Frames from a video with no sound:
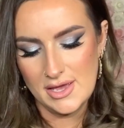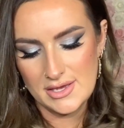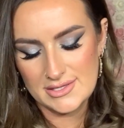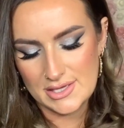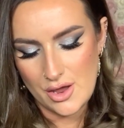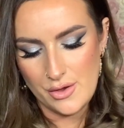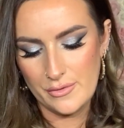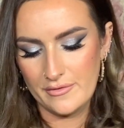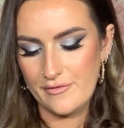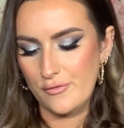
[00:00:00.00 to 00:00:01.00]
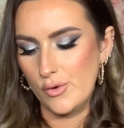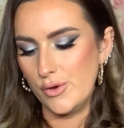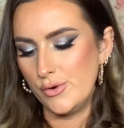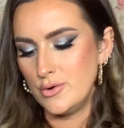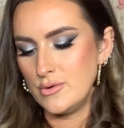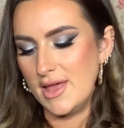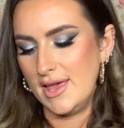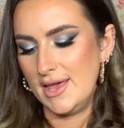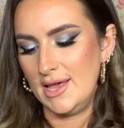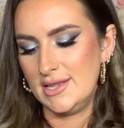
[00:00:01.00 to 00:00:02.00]
So foil
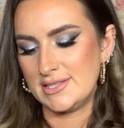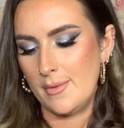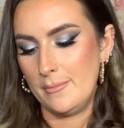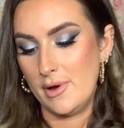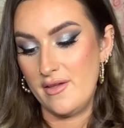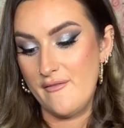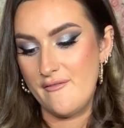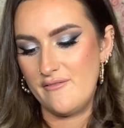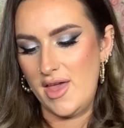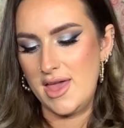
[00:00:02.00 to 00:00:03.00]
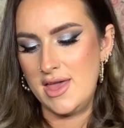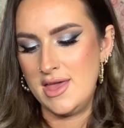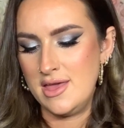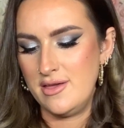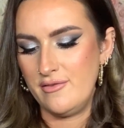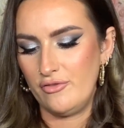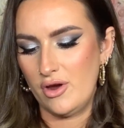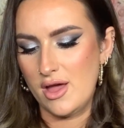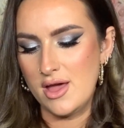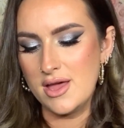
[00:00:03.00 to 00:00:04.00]
is my
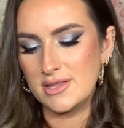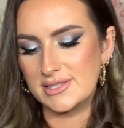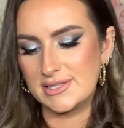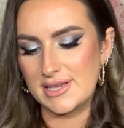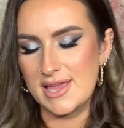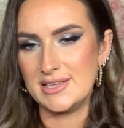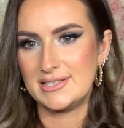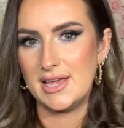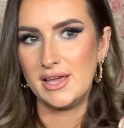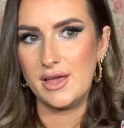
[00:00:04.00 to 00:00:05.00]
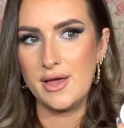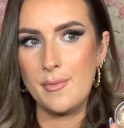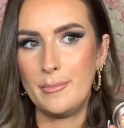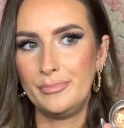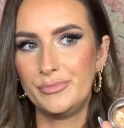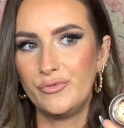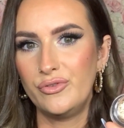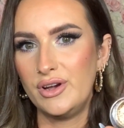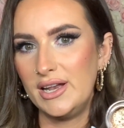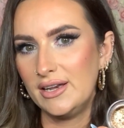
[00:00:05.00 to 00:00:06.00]
favourite. It's like a
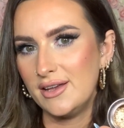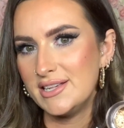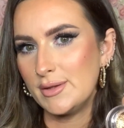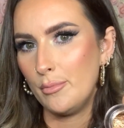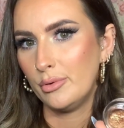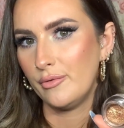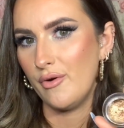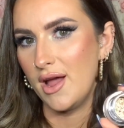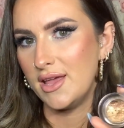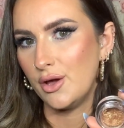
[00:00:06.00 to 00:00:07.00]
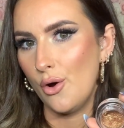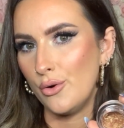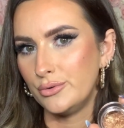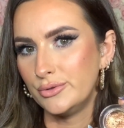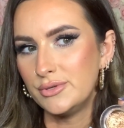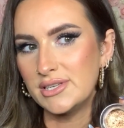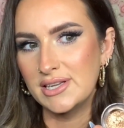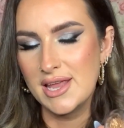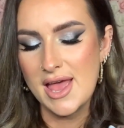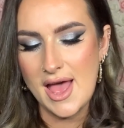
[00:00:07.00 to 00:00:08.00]
really nice bright gold.
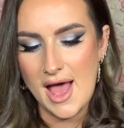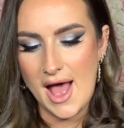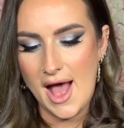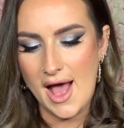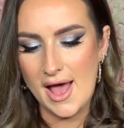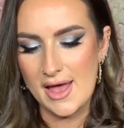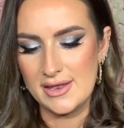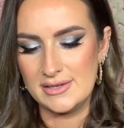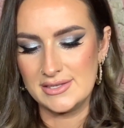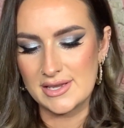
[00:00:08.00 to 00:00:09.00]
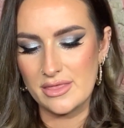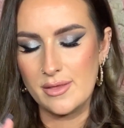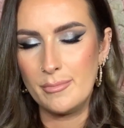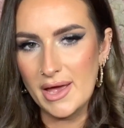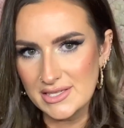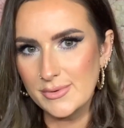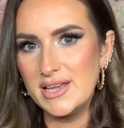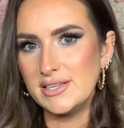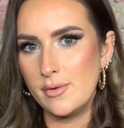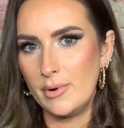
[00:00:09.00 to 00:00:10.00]
And the best way
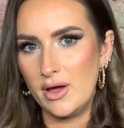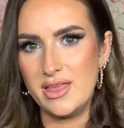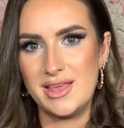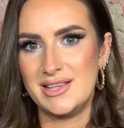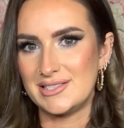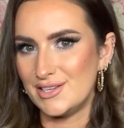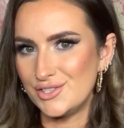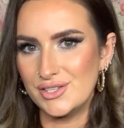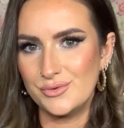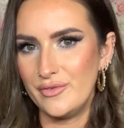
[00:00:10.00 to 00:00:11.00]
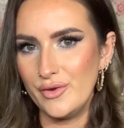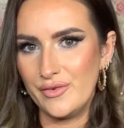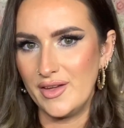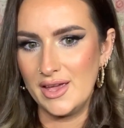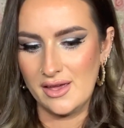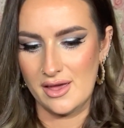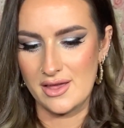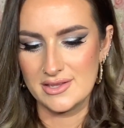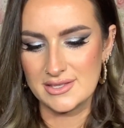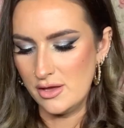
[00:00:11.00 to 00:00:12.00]
to apply these is just with your
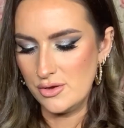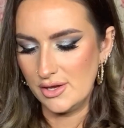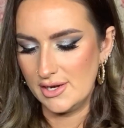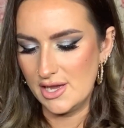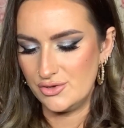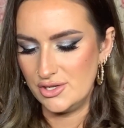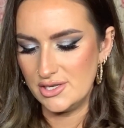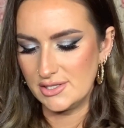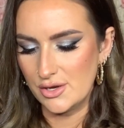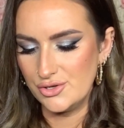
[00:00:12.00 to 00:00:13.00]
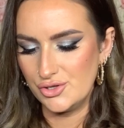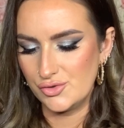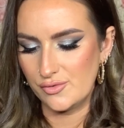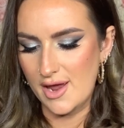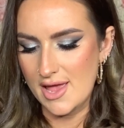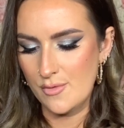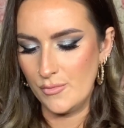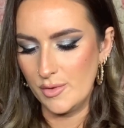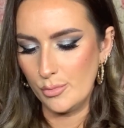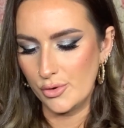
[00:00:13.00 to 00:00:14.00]
fingers. You can literally just go straight in with
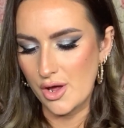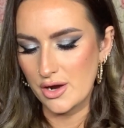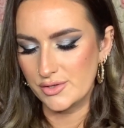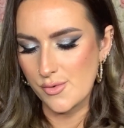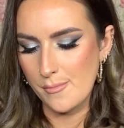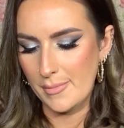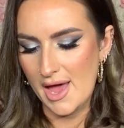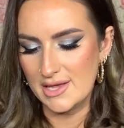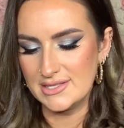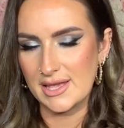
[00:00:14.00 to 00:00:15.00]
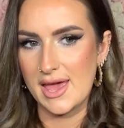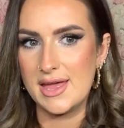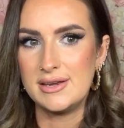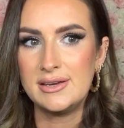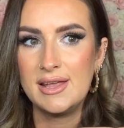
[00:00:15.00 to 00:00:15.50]
the product on bare skin.